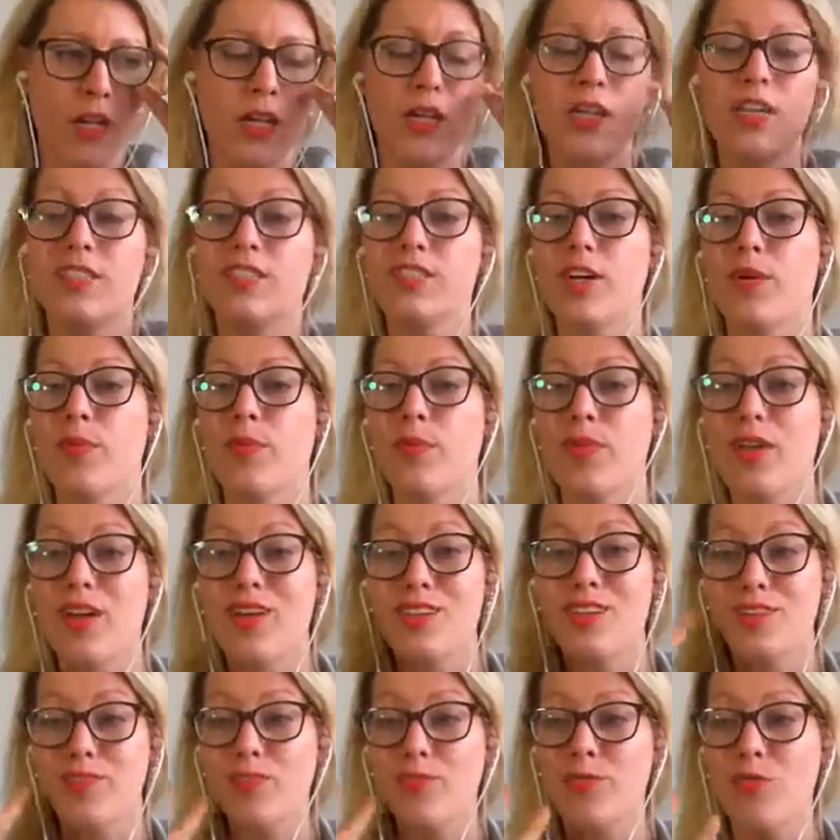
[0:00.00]
So
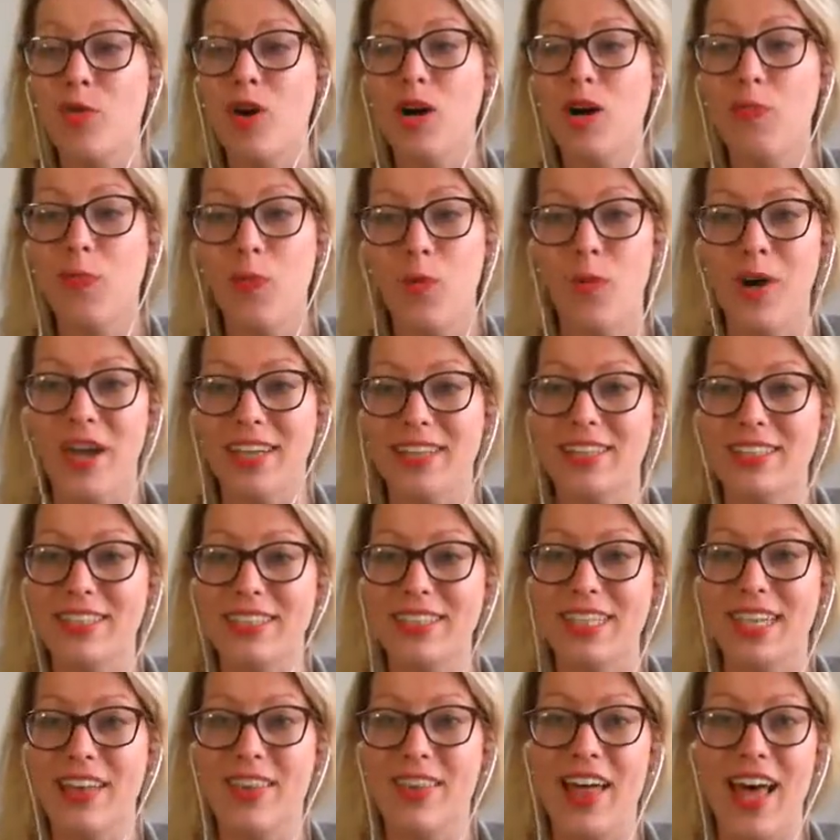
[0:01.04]
the 4
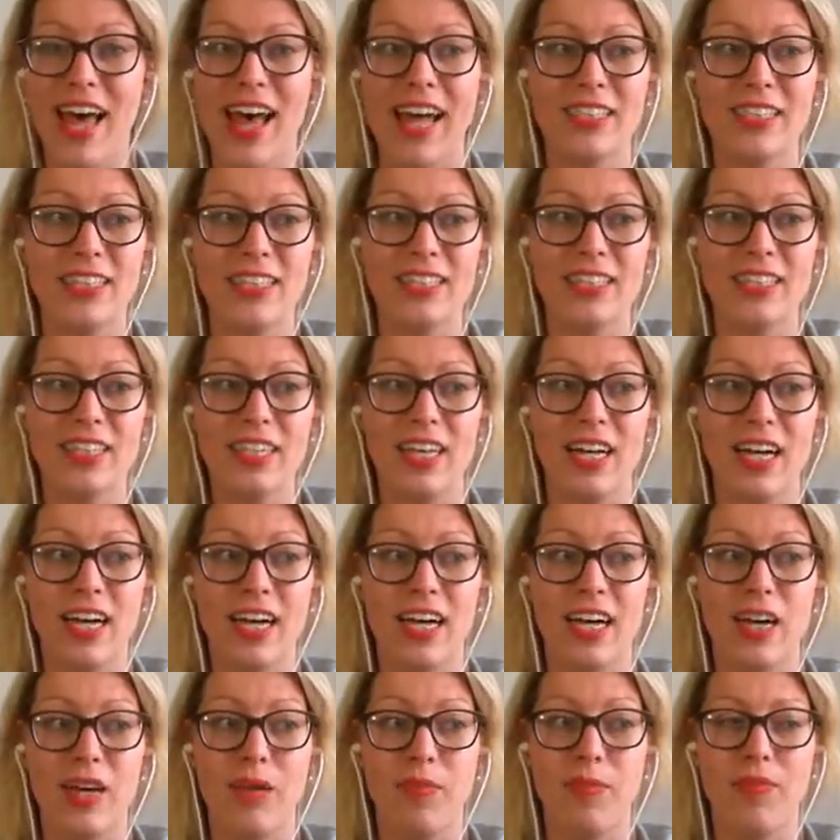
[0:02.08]
points that,
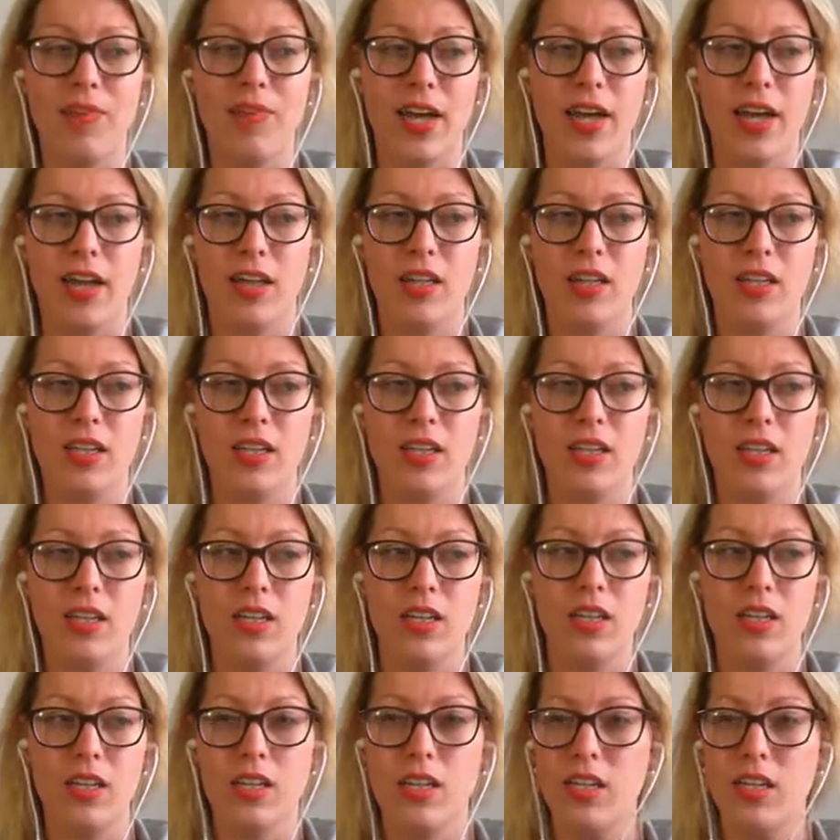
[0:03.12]
let
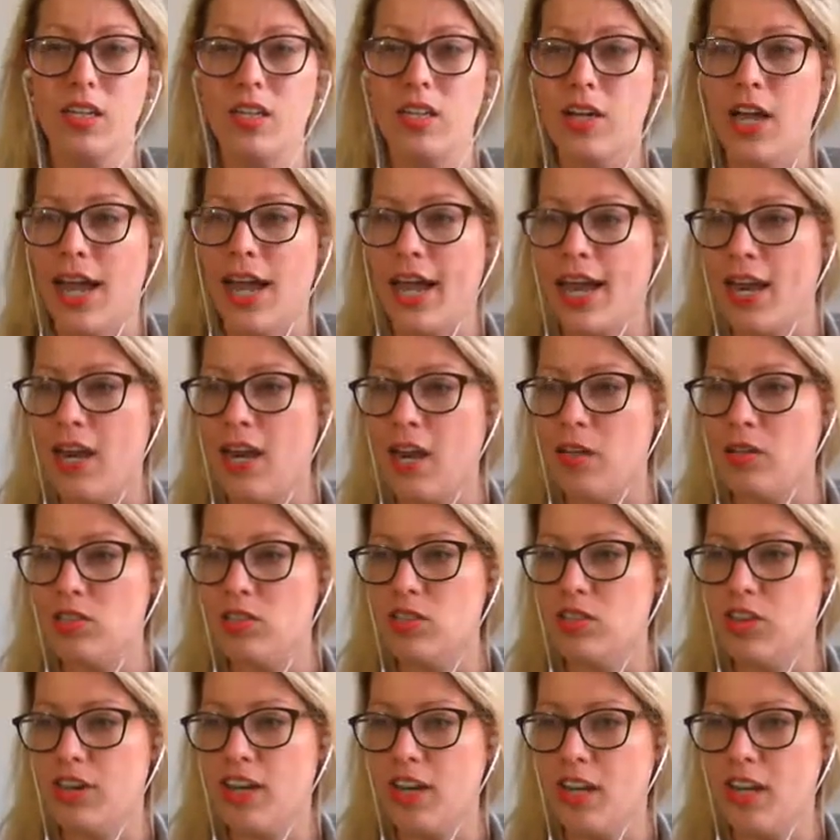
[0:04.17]

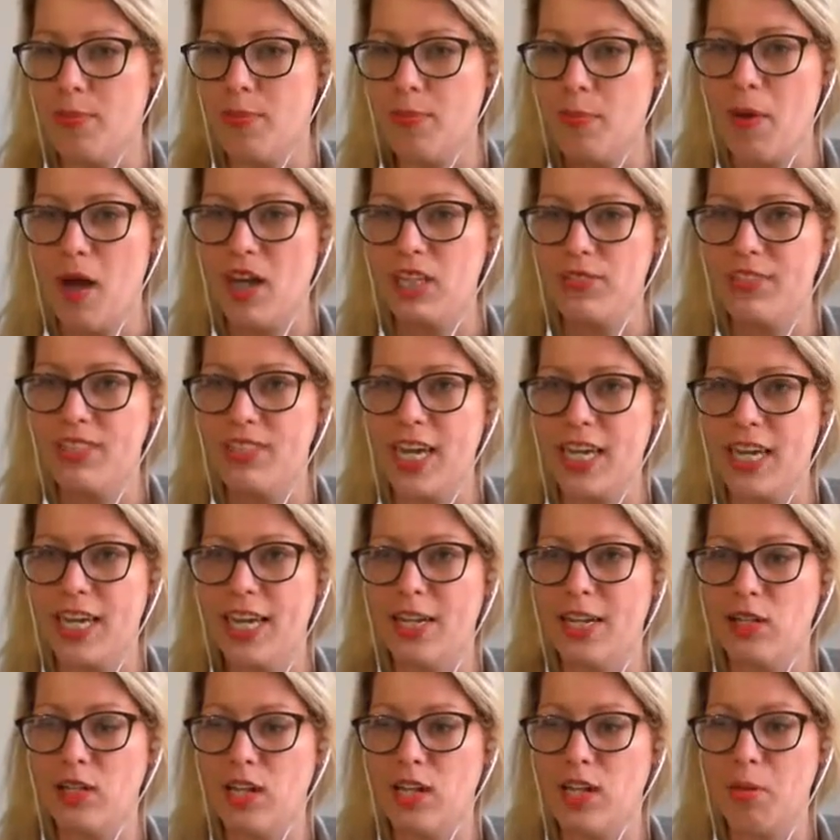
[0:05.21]
me pause for a second. I
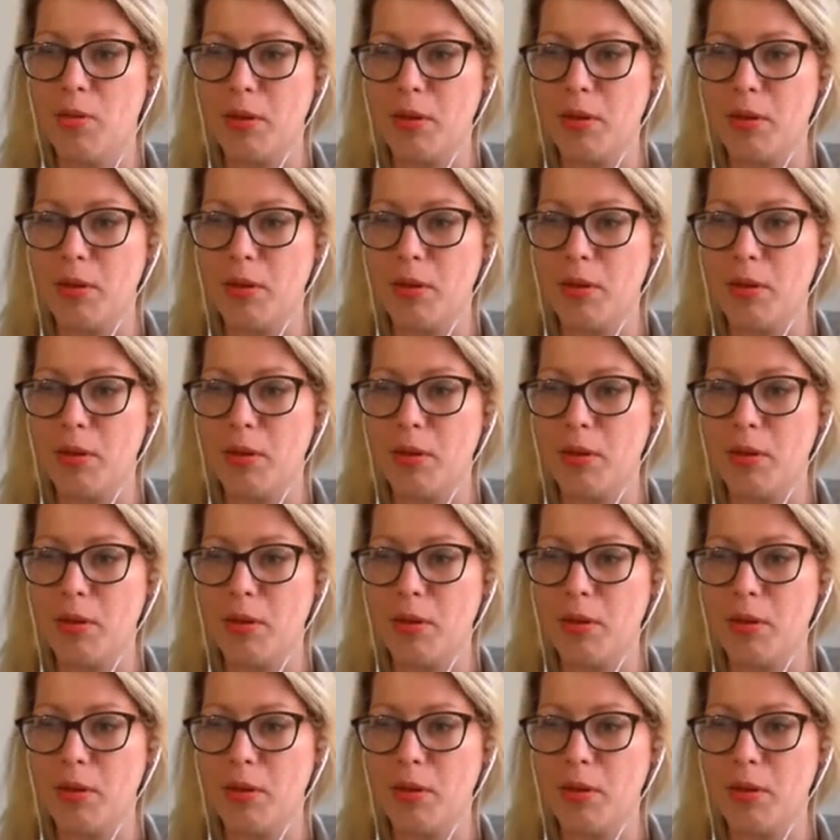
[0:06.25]
know there's